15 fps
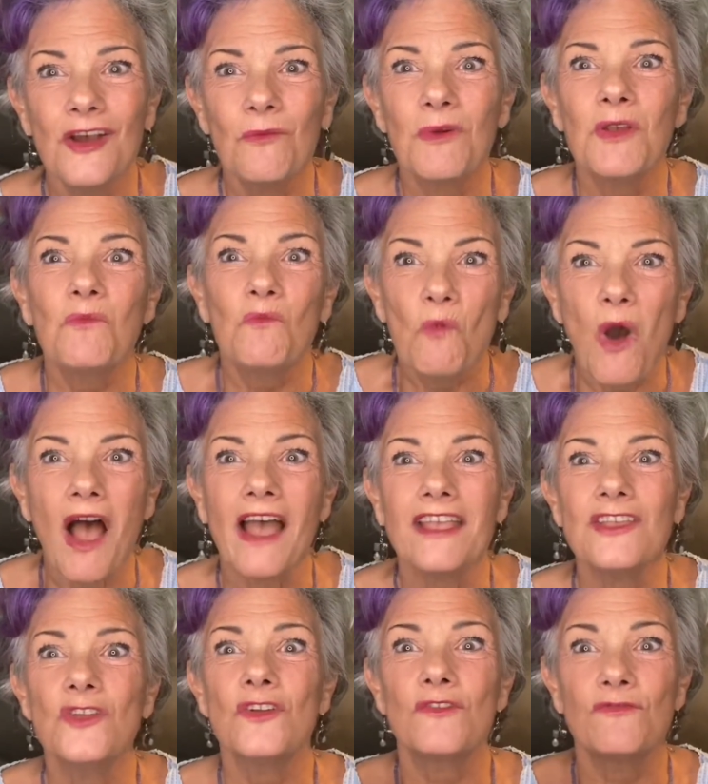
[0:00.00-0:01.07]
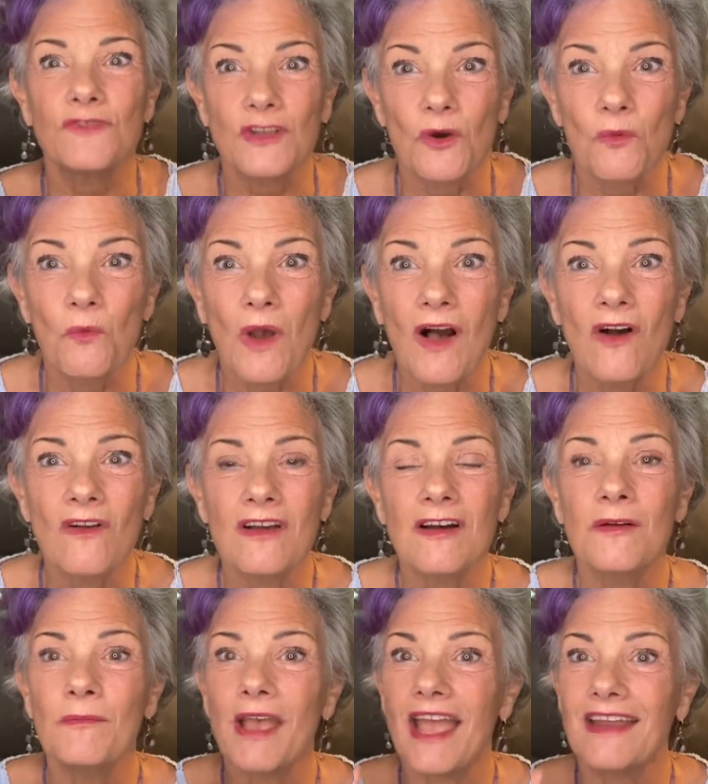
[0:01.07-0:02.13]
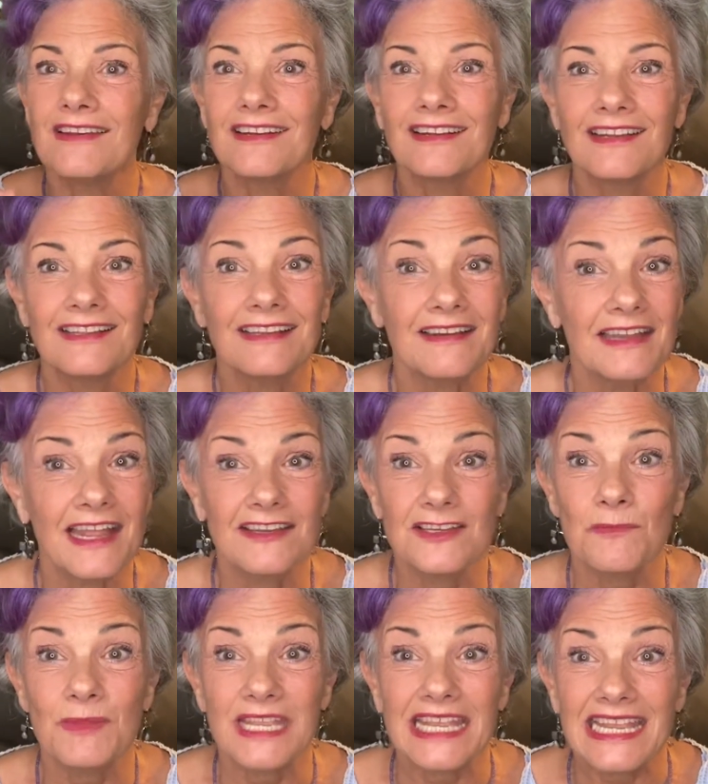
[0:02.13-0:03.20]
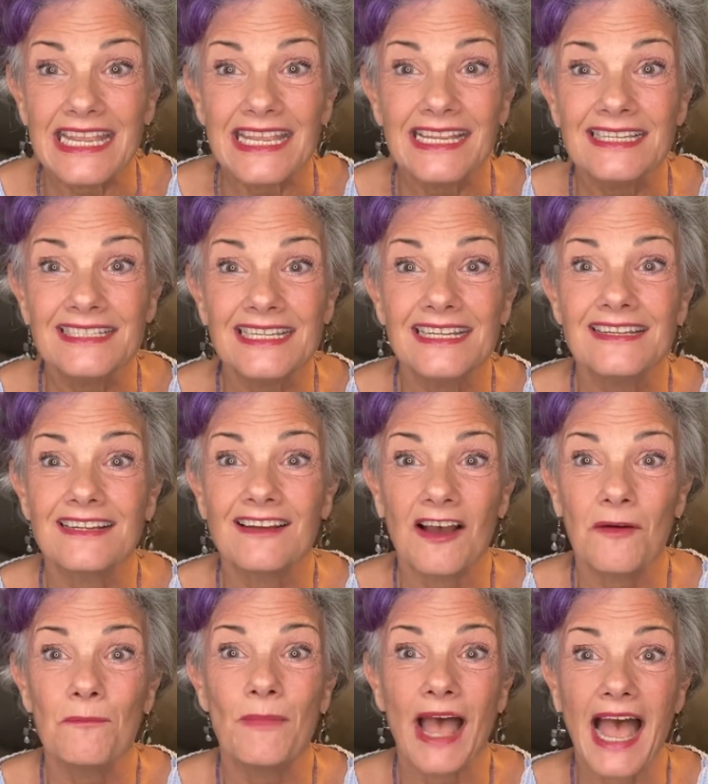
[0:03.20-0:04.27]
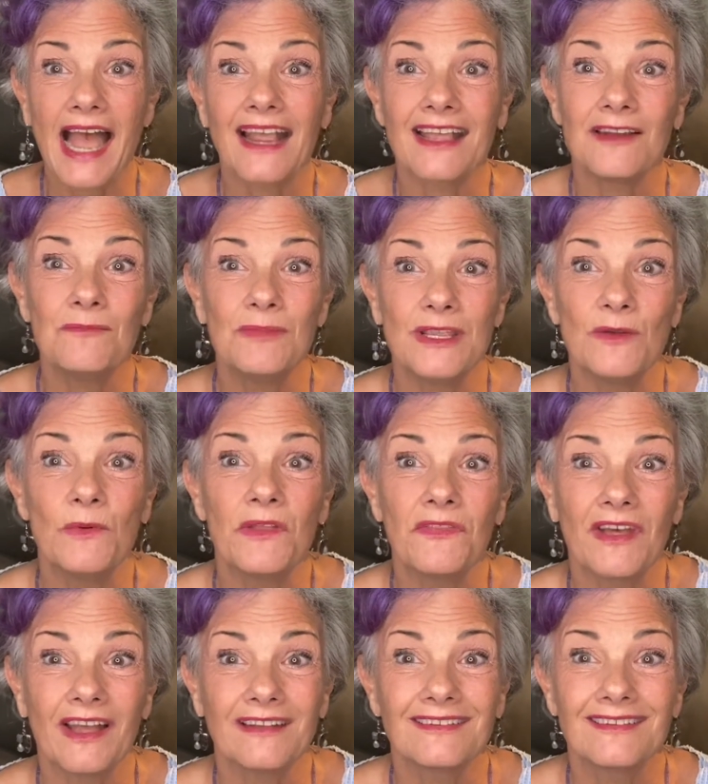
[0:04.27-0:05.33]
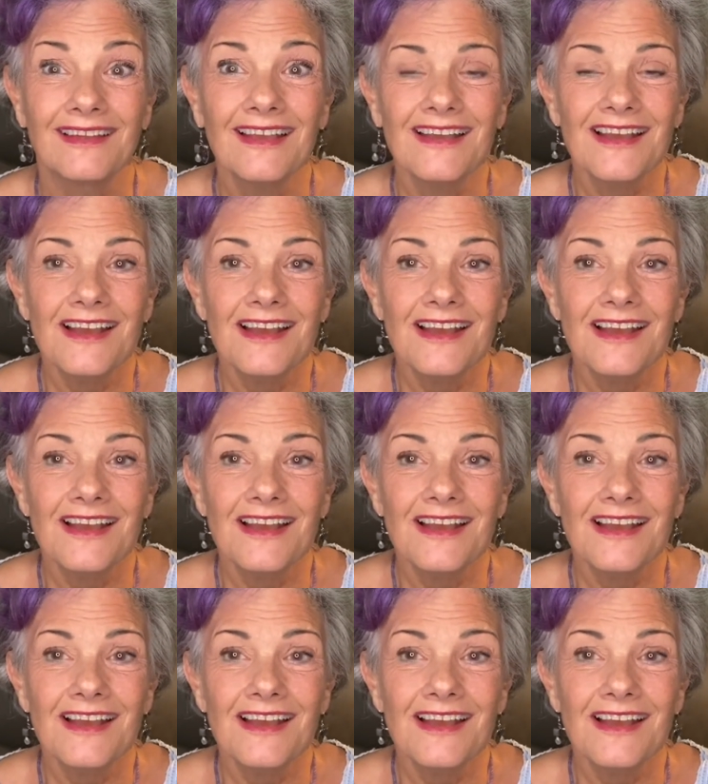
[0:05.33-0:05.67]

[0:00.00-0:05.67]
We want you to feel welcome and it to be easy to come back and be with us.